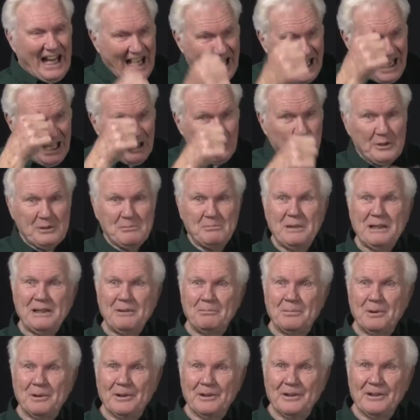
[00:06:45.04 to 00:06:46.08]
I
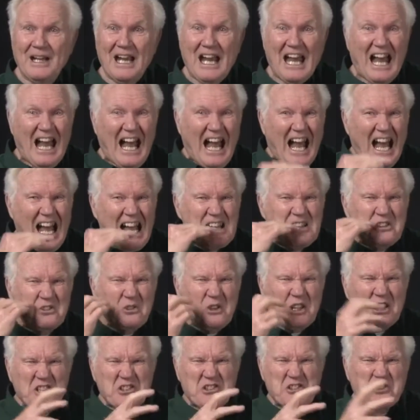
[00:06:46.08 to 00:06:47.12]
remember I
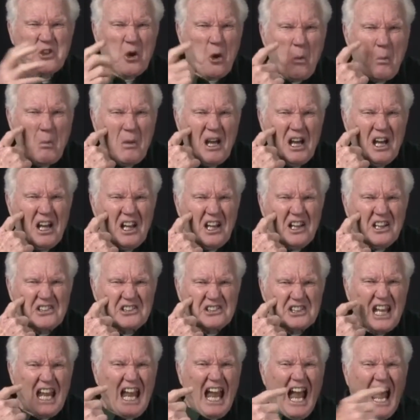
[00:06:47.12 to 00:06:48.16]
grinned so
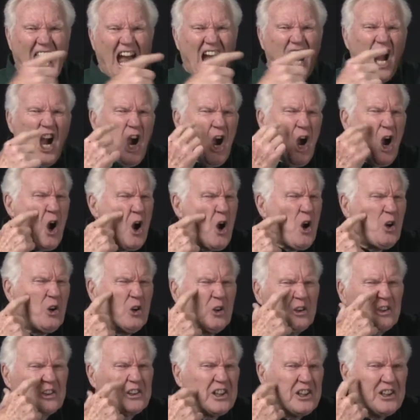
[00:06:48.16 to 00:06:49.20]
much, I
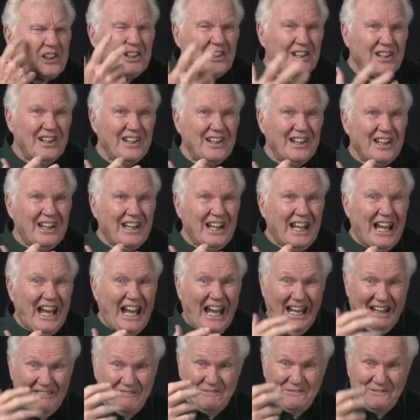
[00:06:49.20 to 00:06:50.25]
hurt.
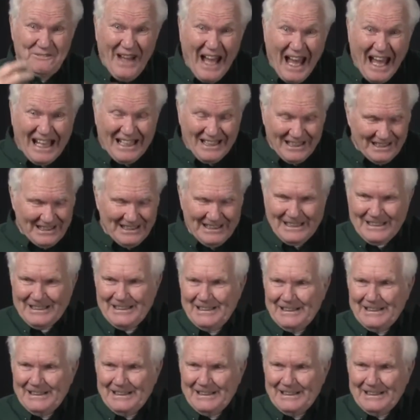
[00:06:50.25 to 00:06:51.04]
And finally,